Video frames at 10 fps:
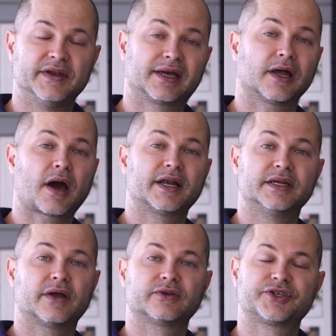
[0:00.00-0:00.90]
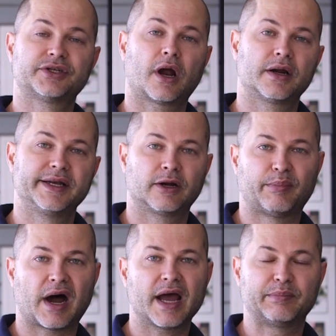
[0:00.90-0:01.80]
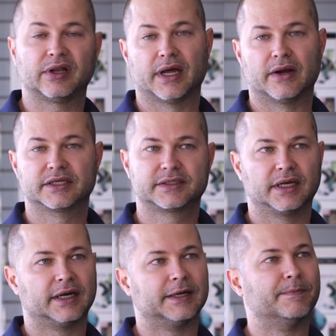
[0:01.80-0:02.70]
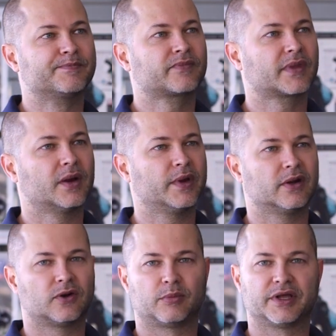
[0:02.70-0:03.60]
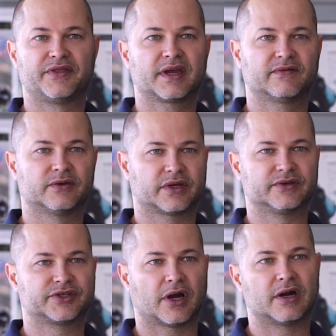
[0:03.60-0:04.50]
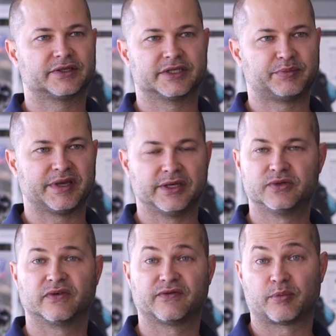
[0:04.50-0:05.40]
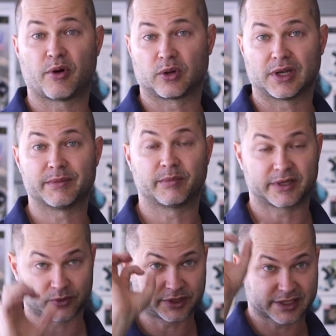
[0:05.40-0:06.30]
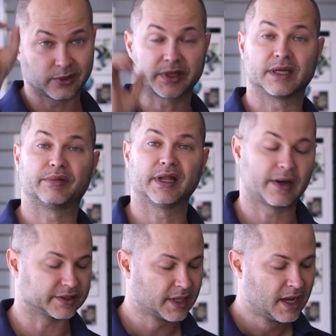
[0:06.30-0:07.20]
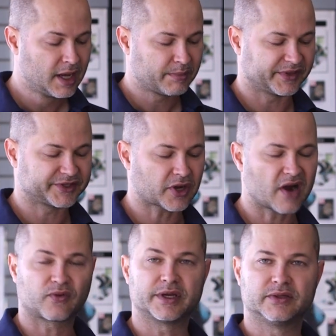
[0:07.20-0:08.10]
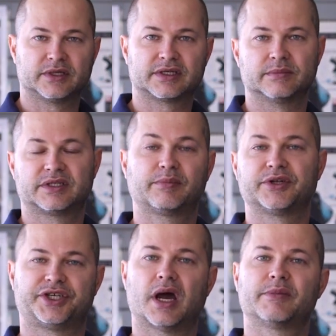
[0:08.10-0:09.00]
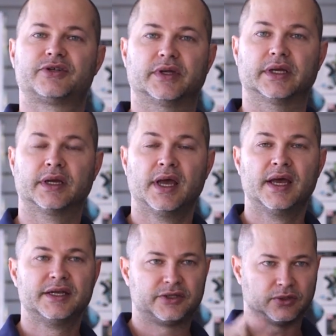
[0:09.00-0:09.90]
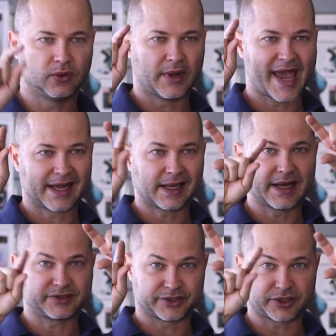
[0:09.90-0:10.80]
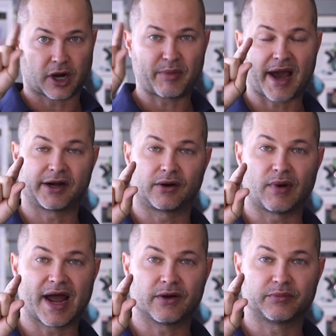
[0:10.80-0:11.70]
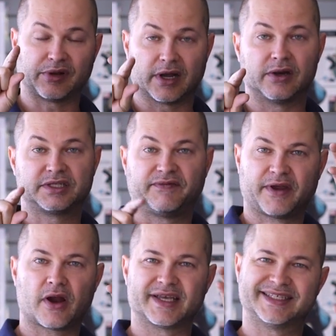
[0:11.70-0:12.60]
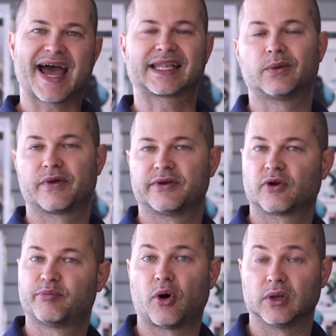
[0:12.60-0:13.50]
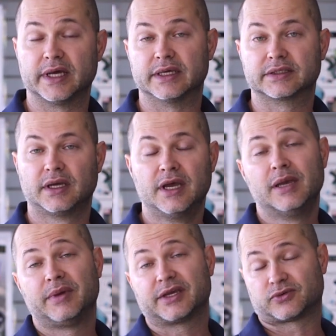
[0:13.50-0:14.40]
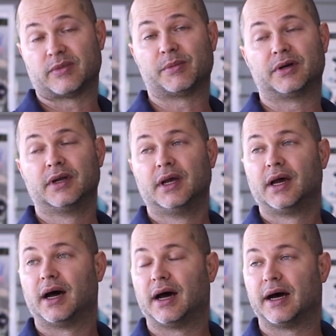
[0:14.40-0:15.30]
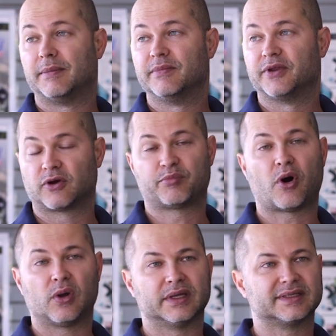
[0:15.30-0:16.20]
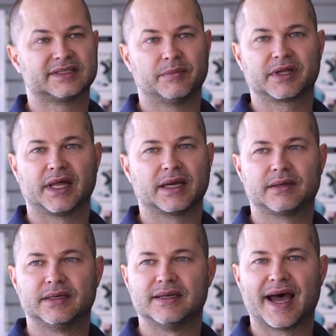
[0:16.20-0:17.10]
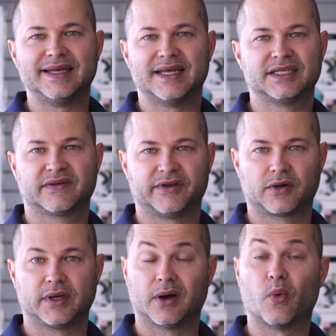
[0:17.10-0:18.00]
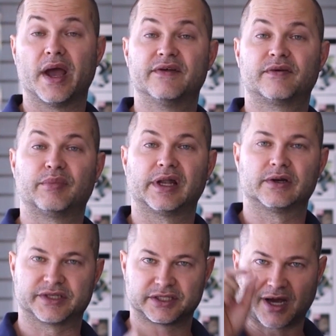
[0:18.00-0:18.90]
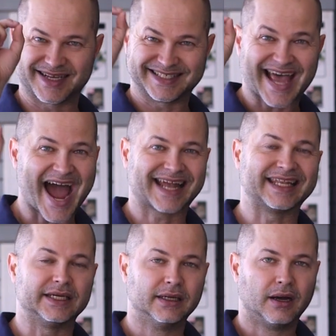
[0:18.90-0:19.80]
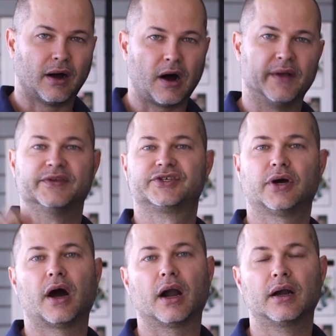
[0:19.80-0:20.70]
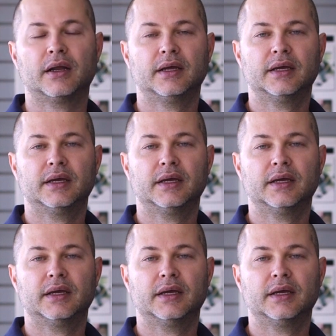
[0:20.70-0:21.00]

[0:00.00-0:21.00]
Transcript: then you click on another star nearby Polaris. Um, we don't normally think of those other stars as being useful for polar alignment because we're just looking at Polaris. But the software uses some simple geometry to analyze the star pattern around Polaris to figure out exactly where the North Pole is. Because remember, uh, the North Pole is something like nine tenths of a degree away from Polaris. It's not exactly on the star.